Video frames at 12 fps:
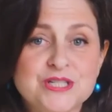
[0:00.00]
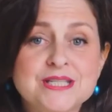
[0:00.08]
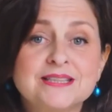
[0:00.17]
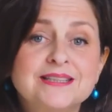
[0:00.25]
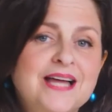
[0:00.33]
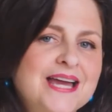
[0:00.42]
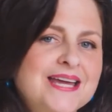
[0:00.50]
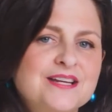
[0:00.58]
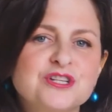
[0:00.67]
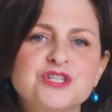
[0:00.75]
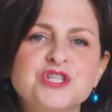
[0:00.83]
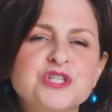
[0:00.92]
is a light,
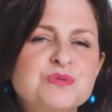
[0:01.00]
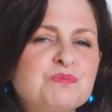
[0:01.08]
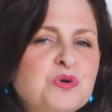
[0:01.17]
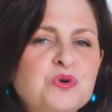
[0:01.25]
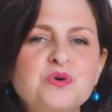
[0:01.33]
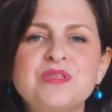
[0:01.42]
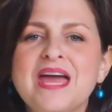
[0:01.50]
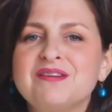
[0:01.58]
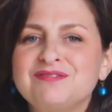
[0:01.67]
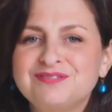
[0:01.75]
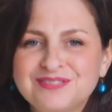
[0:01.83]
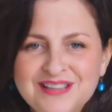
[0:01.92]
smooth, and
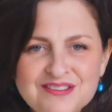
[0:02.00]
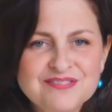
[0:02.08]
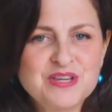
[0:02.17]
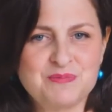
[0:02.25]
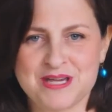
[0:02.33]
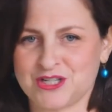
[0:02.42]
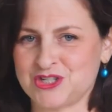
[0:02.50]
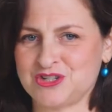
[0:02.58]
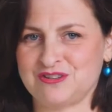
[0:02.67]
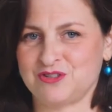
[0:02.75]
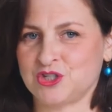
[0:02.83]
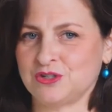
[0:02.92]
fluffy mixture
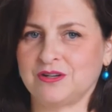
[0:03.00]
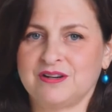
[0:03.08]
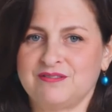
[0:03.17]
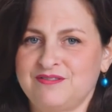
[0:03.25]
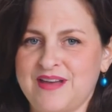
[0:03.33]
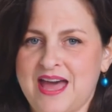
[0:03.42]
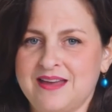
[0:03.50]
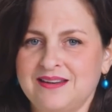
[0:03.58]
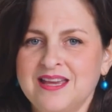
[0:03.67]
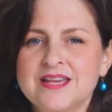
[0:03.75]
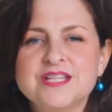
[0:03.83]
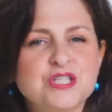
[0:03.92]
of sugar and fat,
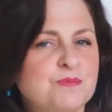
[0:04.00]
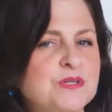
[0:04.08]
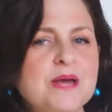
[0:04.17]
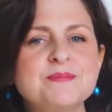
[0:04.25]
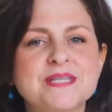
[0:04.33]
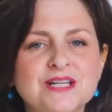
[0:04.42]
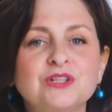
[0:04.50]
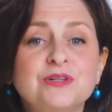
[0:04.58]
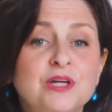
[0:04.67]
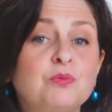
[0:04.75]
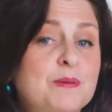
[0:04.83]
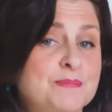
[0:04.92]
sometimes
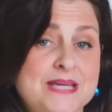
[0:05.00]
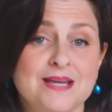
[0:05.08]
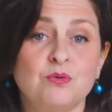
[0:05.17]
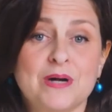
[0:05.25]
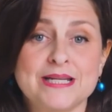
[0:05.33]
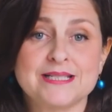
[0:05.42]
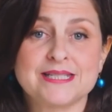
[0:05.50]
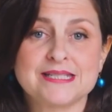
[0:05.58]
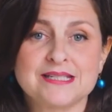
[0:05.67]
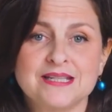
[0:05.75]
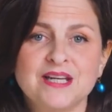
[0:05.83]
including whipped egg whites.